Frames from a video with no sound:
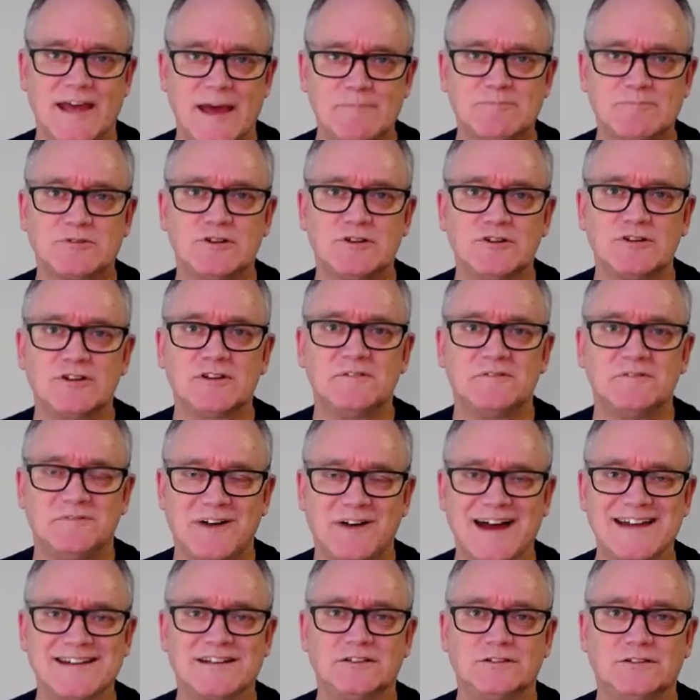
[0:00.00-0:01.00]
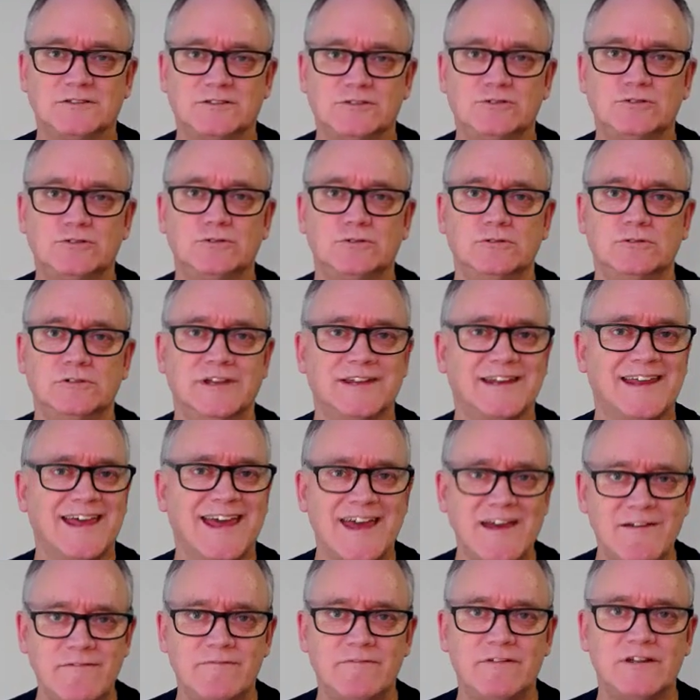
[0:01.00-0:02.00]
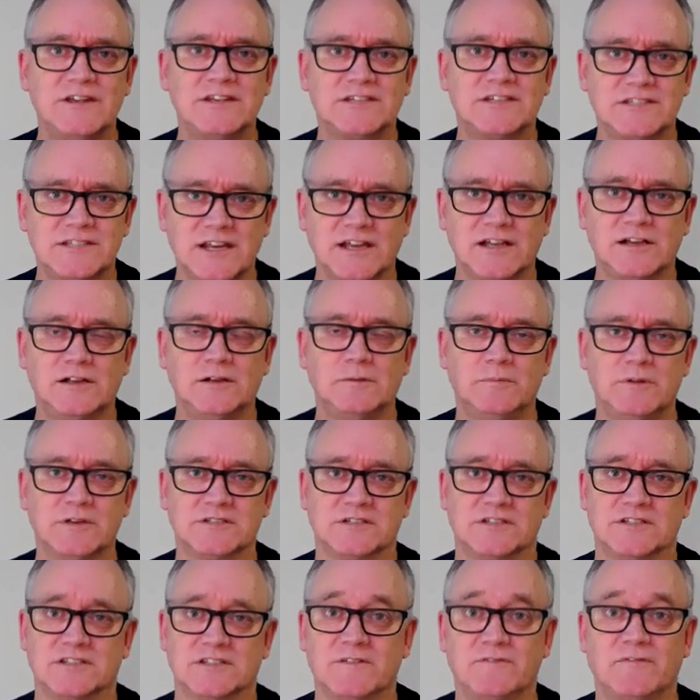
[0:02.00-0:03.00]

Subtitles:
absolutely vital tool in every single business.